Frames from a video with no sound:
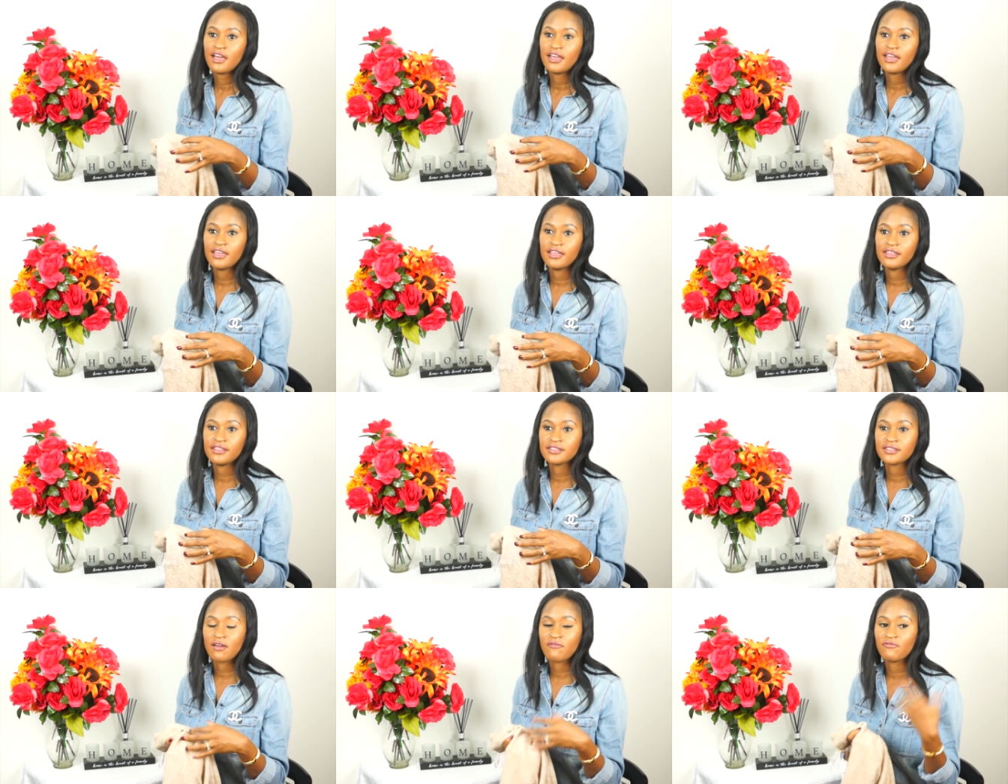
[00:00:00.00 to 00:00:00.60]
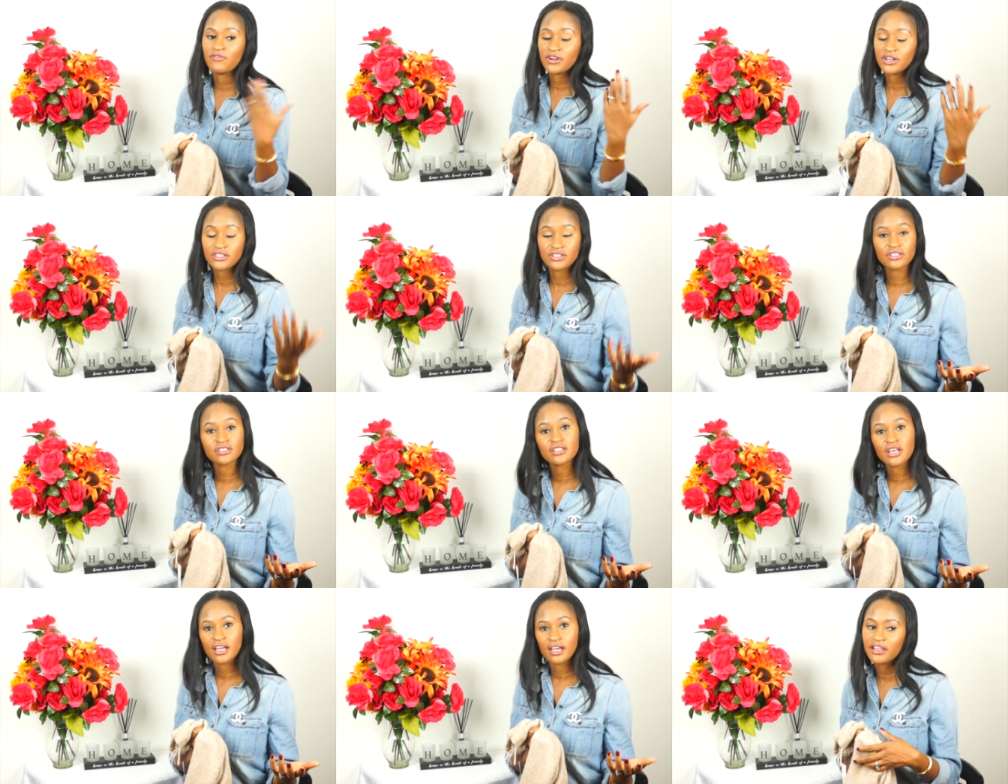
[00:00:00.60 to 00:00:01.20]
is
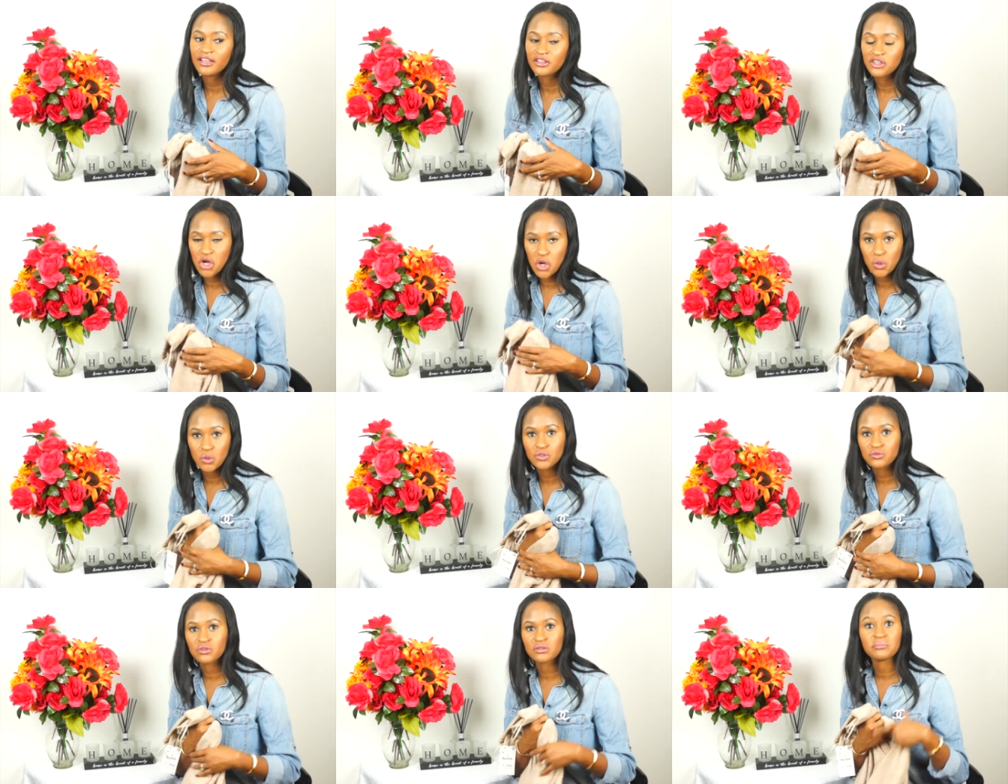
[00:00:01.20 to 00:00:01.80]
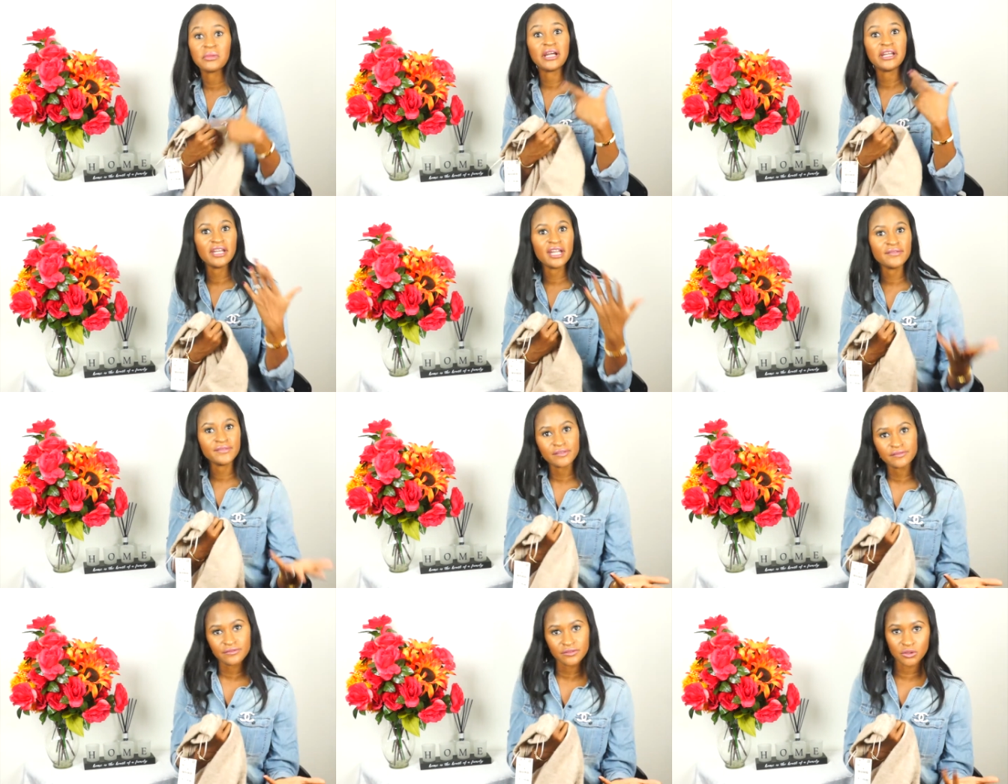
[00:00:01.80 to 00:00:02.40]
versatile. It goes with my
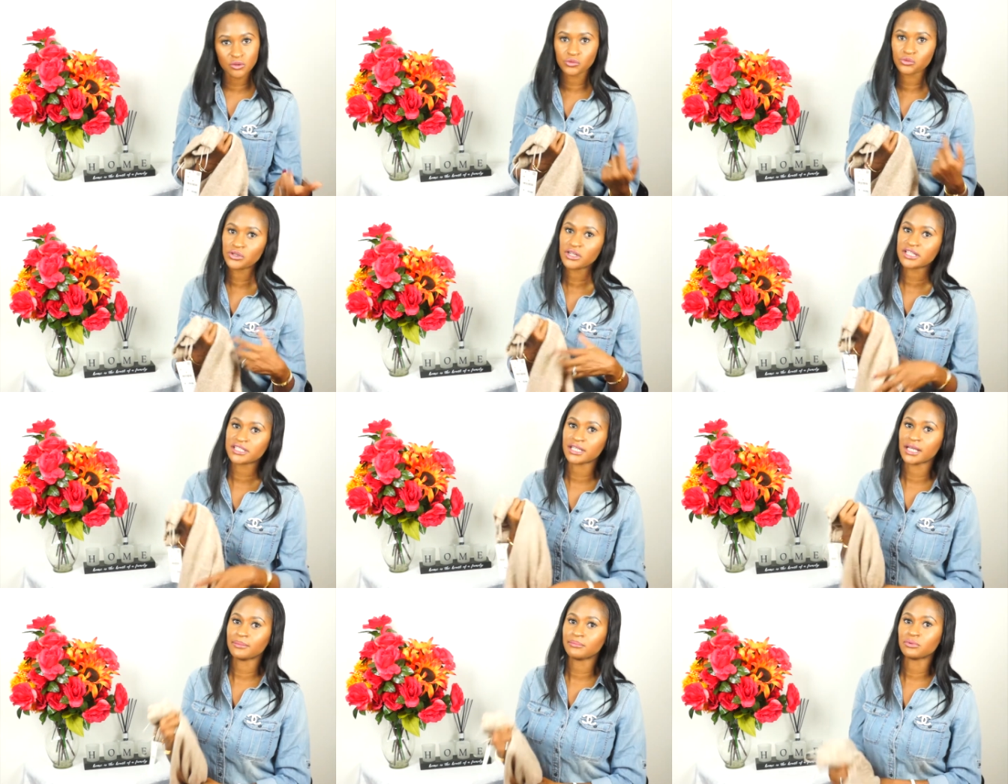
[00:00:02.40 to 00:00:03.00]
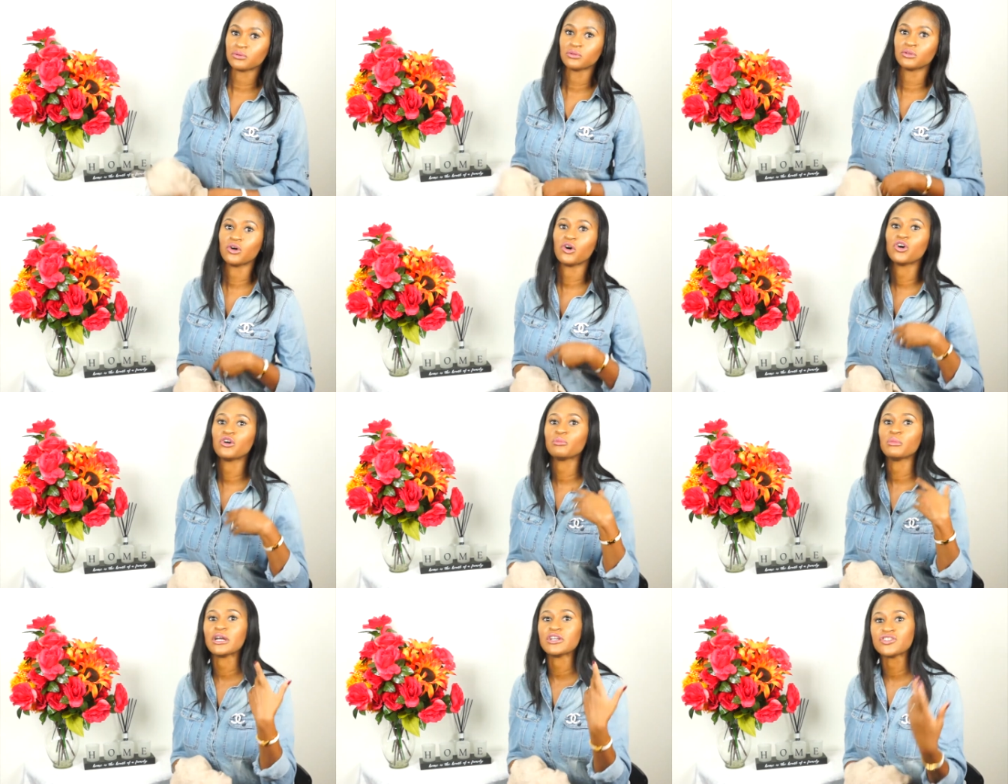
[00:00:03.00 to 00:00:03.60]
Neverfull, for example,
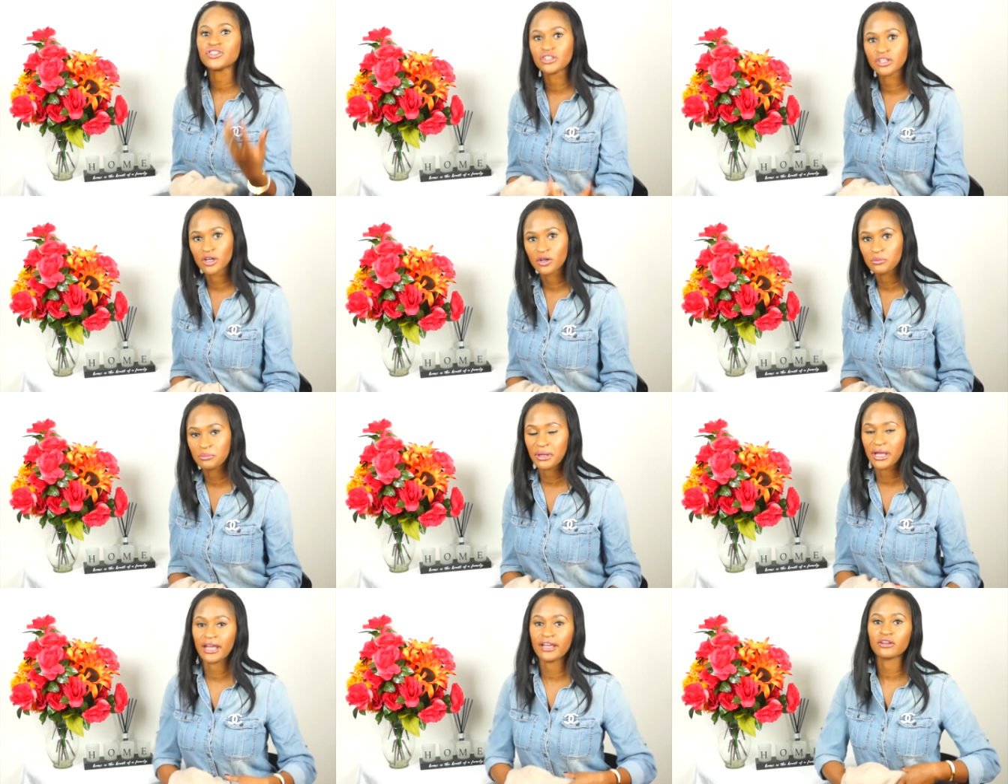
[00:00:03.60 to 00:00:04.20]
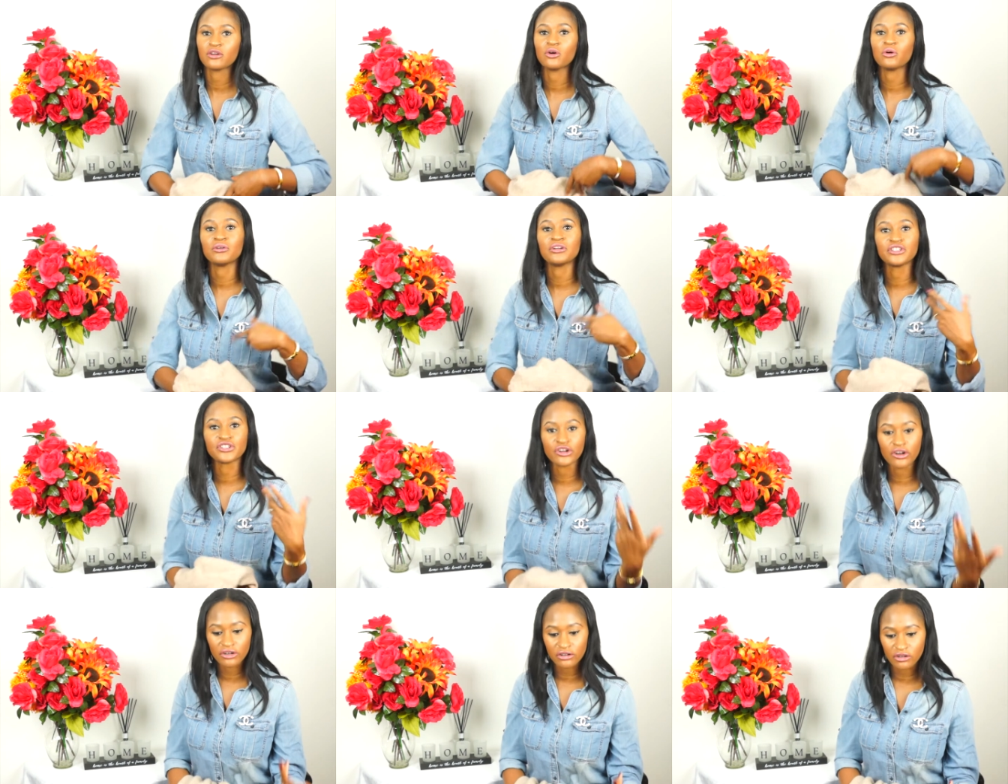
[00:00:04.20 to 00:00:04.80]
or my Chanel bag, or a
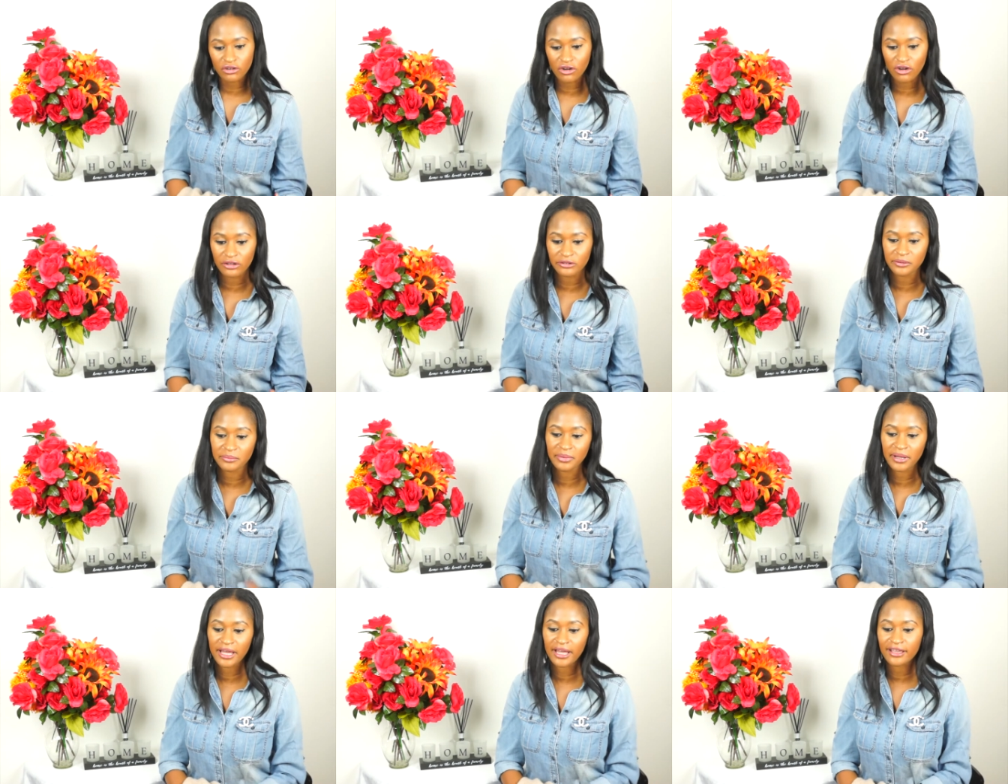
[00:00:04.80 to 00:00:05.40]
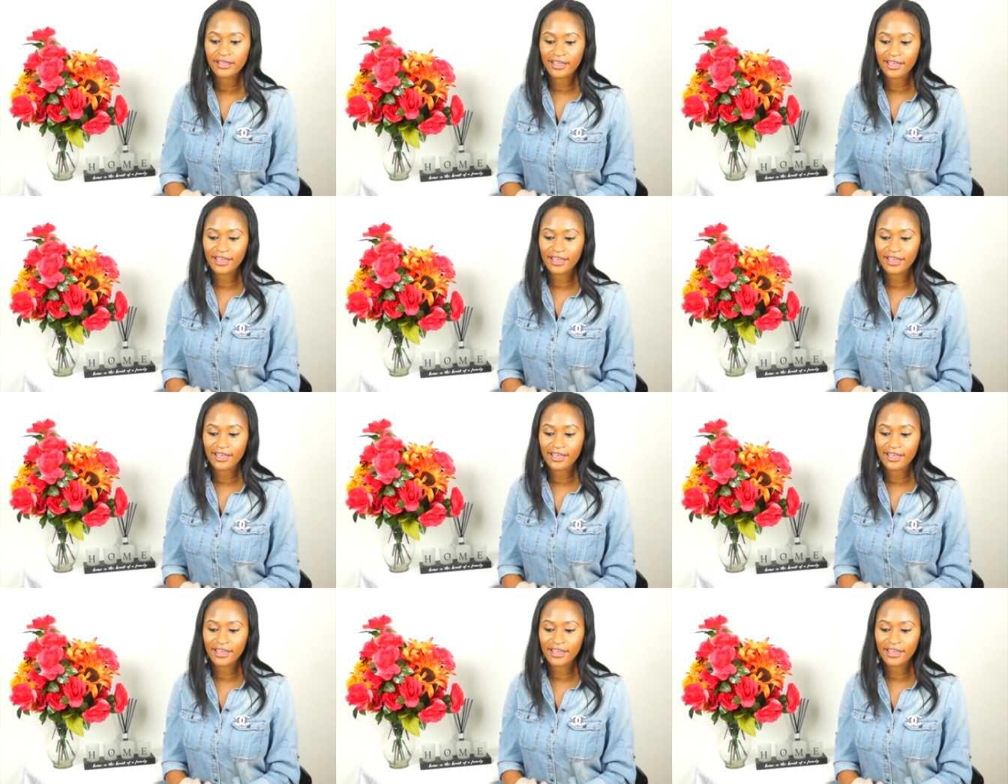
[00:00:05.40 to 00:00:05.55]
darker color bag,